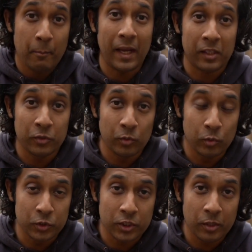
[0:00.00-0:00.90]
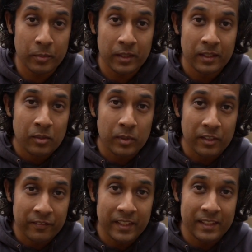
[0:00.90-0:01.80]
back on the wardrobe when
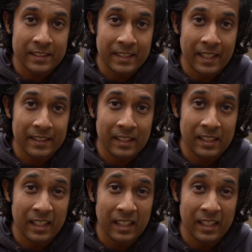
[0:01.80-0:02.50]
I fitted it together.